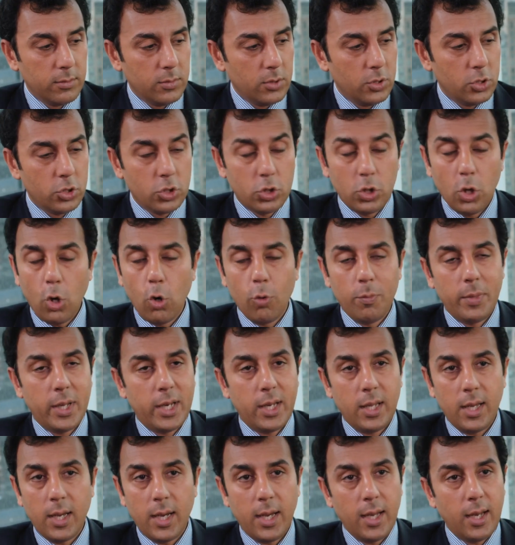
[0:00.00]
So
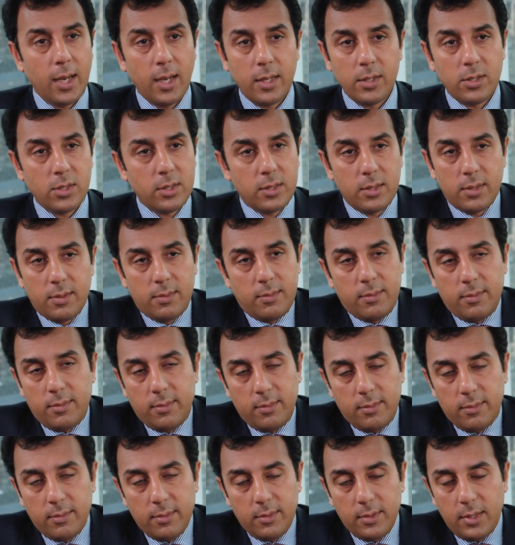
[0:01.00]
many,
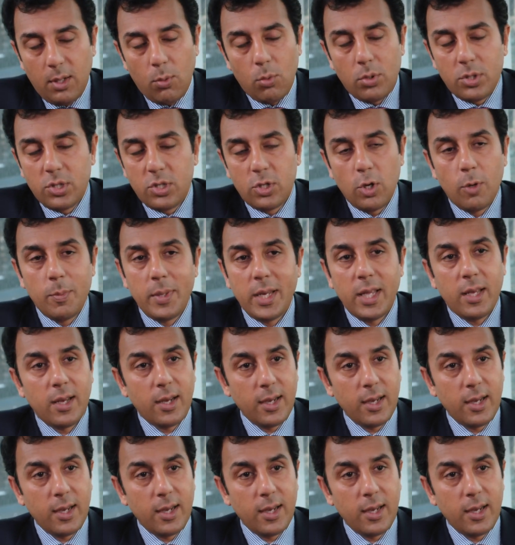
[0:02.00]
there were so many